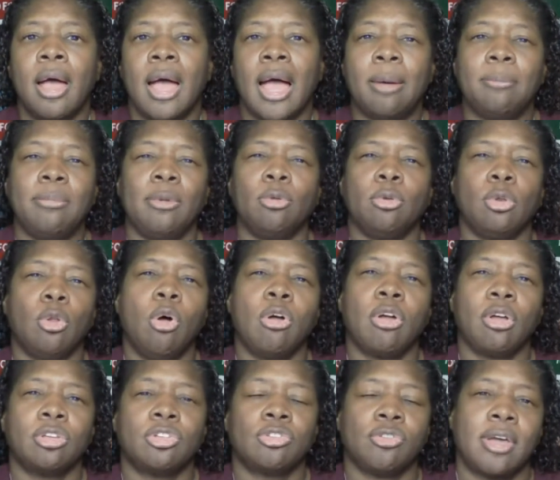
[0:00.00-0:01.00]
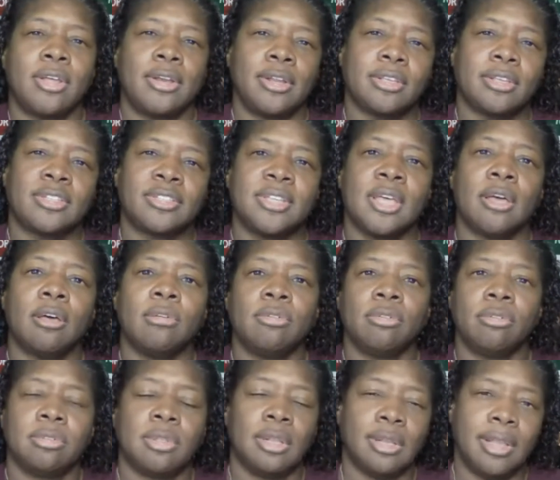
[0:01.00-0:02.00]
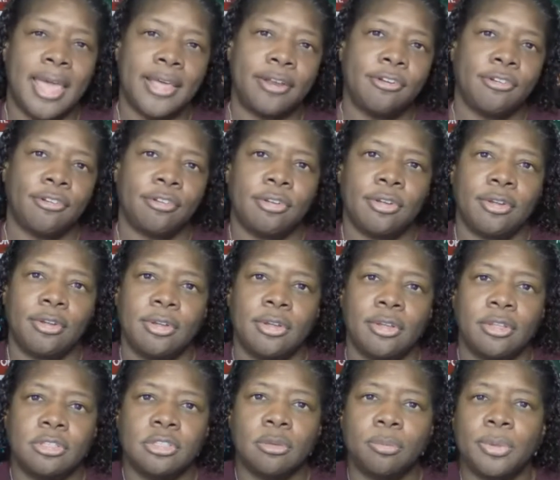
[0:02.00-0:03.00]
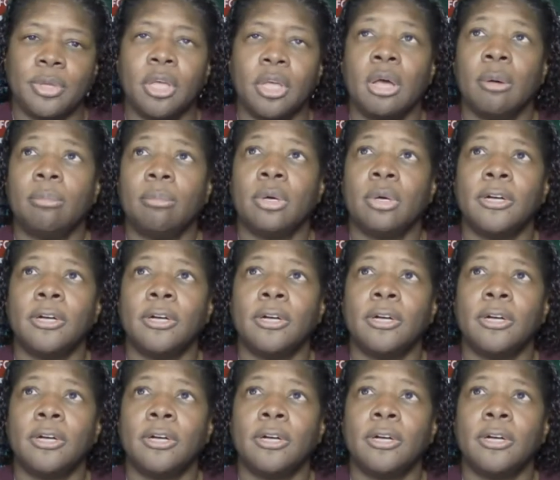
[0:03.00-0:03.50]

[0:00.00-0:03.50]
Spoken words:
I'm no longer trying to excel the ladder to become